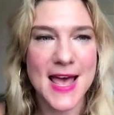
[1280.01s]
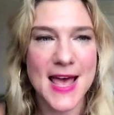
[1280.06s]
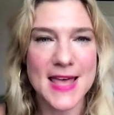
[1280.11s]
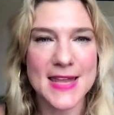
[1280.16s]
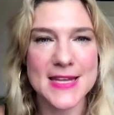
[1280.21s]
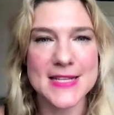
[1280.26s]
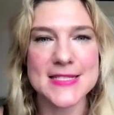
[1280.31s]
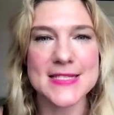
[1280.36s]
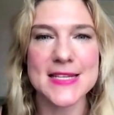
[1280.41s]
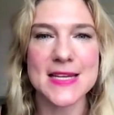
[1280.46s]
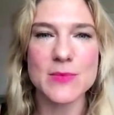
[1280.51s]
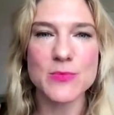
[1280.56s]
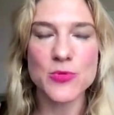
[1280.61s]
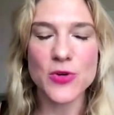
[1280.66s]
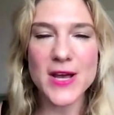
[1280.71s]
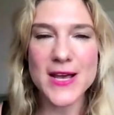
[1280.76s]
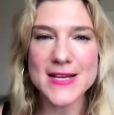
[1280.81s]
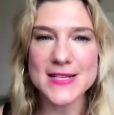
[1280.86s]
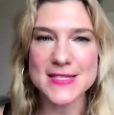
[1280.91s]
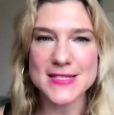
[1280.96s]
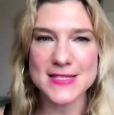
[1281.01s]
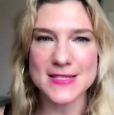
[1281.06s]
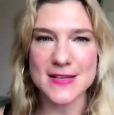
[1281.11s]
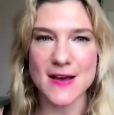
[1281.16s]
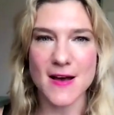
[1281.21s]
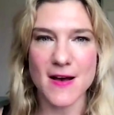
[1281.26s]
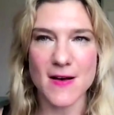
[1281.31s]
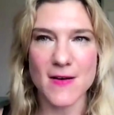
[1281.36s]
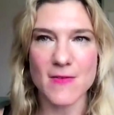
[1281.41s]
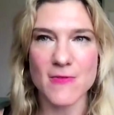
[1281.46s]
And it's an embrace
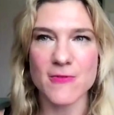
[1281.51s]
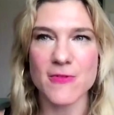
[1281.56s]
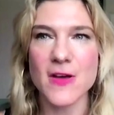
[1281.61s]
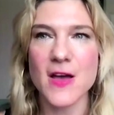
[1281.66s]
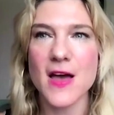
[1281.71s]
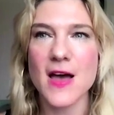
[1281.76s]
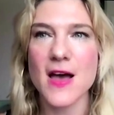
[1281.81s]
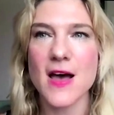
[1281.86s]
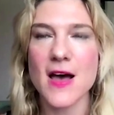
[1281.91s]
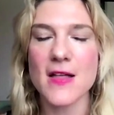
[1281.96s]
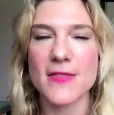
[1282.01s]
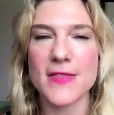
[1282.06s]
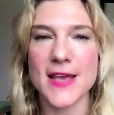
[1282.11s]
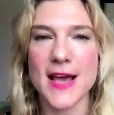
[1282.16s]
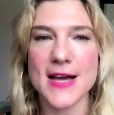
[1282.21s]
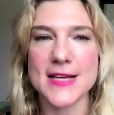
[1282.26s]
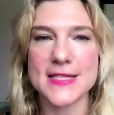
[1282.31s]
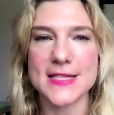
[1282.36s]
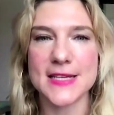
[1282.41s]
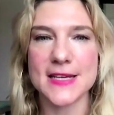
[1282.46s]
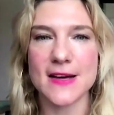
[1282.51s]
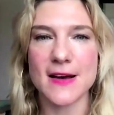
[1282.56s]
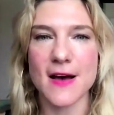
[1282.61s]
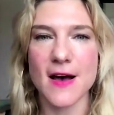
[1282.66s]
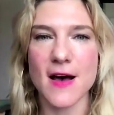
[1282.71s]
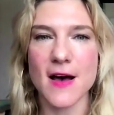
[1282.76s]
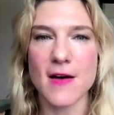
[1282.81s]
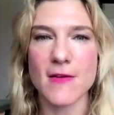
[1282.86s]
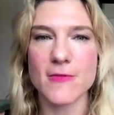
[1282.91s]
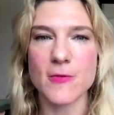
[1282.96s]
of the
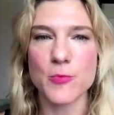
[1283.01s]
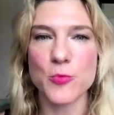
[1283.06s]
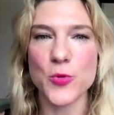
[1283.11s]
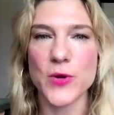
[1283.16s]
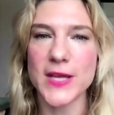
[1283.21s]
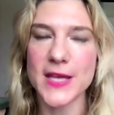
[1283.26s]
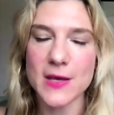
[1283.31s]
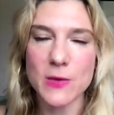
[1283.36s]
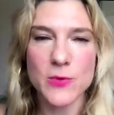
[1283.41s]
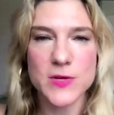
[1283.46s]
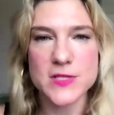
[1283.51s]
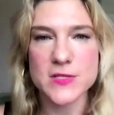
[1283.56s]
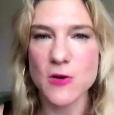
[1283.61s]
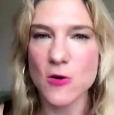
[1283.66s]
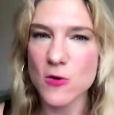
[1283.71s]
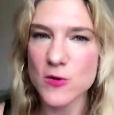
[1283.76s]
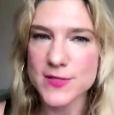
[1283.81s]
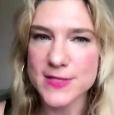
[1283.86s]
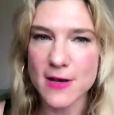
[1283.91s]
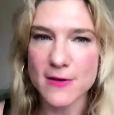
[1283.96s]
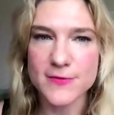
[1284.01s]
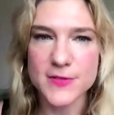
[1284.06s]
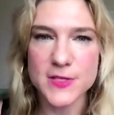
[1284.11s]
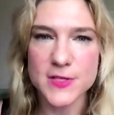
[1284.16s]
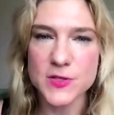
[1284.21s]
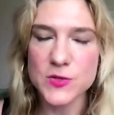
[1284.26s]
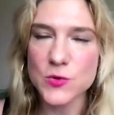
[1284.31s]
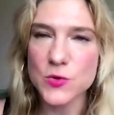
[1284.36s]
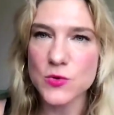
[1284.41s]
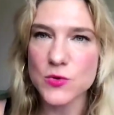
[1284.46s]
idea of bringing one's whole self
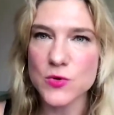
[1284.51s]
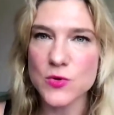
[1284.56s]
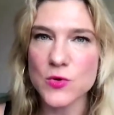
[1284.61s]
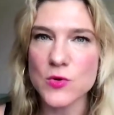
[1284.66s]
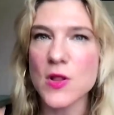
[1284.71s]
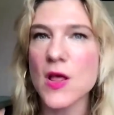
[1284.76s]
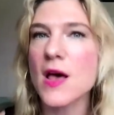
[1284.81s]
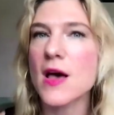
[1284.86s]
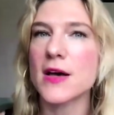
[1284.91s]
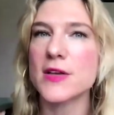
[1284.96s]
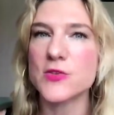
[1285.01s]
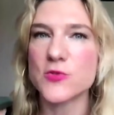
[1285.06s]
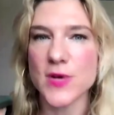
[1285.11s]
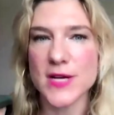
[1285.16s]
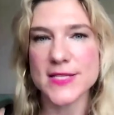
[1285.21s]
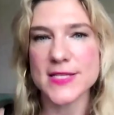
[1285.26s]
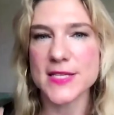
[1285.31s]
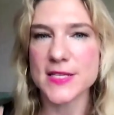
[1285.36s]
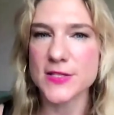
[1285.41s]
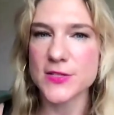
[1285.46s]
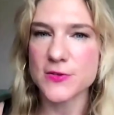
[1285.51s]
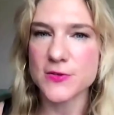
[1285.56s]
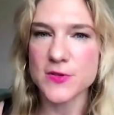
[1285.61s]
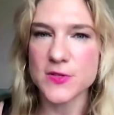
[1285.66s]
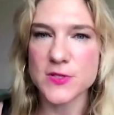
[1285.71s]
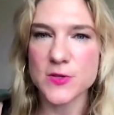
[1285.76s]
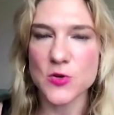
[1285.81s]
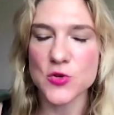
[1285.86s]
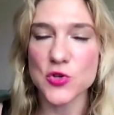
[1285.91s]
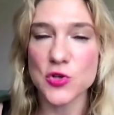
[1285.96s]
to school, addressing
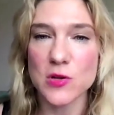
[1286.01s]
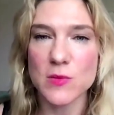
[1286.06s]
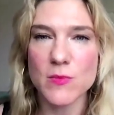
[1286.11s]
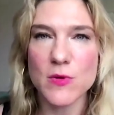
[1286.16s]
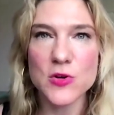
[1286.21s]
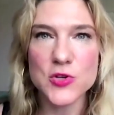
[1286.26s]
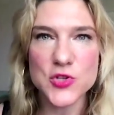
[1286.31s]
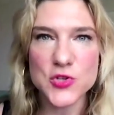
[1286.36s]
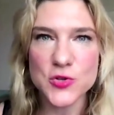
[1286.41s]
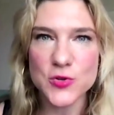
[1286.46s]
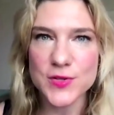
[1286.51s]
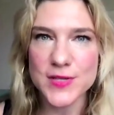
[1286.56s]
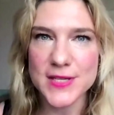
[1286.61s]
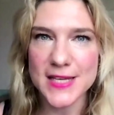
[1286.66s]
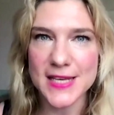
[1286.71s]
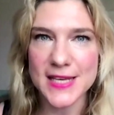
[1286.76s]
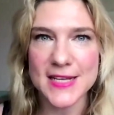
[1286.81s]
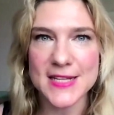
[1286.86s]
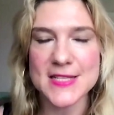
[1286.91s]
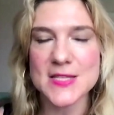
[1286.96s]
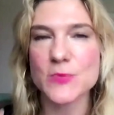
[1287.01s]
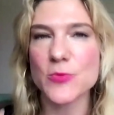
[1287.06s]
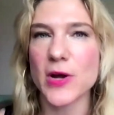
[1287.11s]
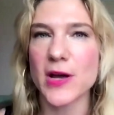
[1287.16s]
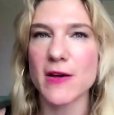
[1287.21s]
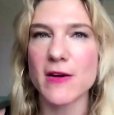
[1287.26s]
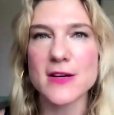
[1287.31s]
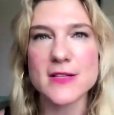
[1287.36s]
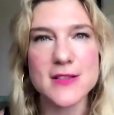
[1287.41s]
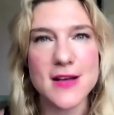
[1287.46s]
students' social emotional needs,
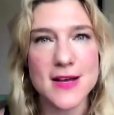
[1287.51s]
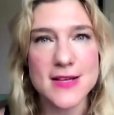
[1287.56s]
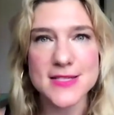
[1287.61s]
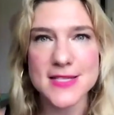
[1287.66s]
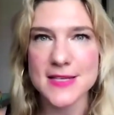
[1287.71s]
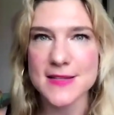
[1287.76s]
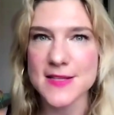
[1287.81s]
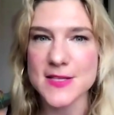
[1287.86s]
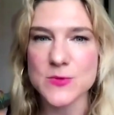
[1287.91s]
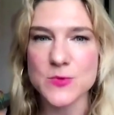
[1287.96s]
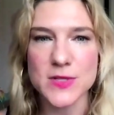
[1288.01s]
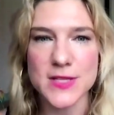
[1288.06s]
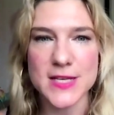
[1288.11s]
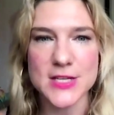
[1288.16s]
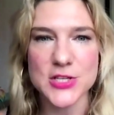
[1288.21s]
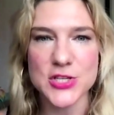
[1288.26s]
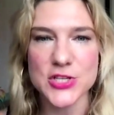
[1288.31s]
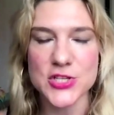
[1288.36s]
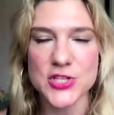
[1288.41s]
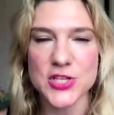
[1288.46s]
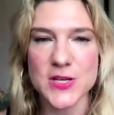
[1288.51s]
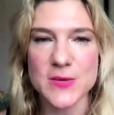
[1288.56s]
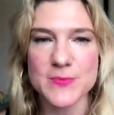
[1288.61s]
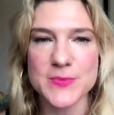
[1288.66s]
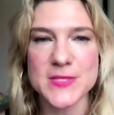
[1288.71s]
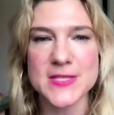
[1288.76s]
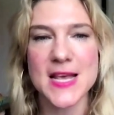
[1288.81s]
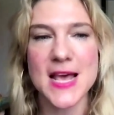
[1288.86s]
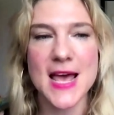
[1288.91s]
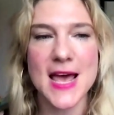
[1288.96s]
prioritizing these
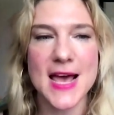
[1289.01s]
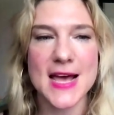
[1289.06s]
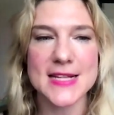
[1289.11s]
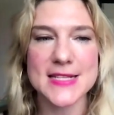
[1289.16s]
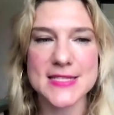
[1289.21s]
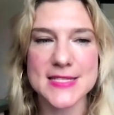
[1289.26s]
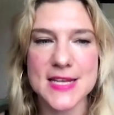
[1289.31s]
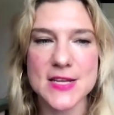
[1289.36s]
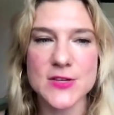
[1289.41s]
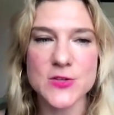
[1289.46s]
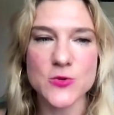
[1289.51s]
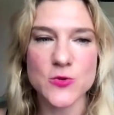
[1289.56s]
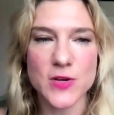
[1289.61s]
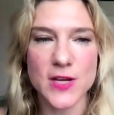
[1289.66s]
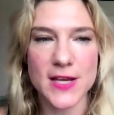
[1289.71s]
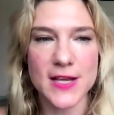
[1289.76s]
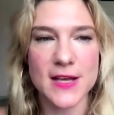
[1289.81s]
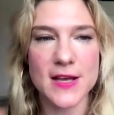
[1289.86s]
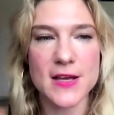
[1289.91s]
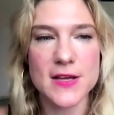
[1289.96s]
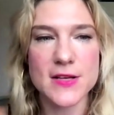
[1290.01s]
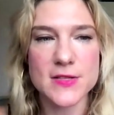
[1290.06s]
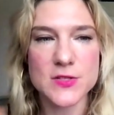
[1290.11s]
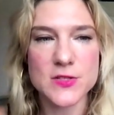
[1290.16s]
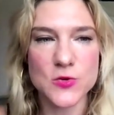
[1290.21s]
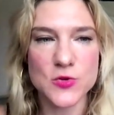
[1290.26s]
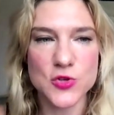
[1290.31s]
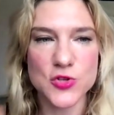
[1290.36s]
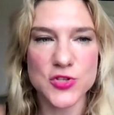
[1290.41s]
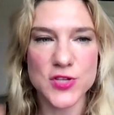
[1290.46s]
relationships, and centering
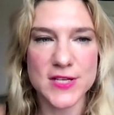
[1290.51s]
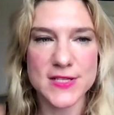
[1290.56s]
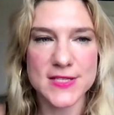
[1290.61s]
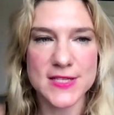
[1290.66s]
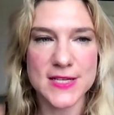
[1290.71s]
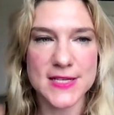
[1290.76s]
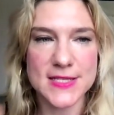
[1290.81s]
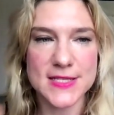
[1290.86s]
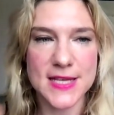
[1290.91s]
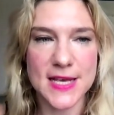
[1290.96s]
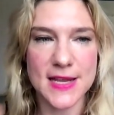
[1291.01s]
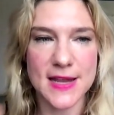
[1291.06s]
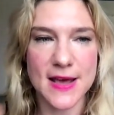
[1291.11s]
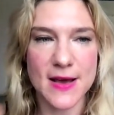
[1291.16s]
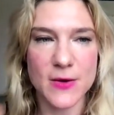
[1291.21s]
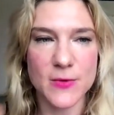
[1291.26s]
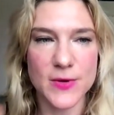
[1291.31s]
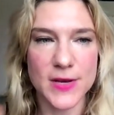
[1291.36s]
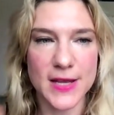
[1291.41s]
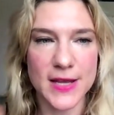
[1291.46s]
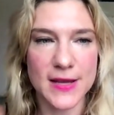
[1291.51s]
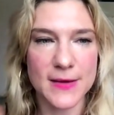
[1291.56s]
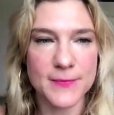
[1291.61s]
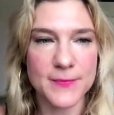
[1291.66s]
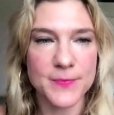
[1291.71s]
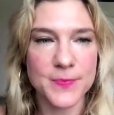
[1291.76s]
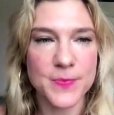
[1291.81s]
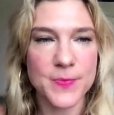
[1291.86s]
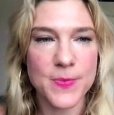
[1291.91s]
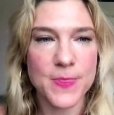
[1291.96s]
social justice and equity.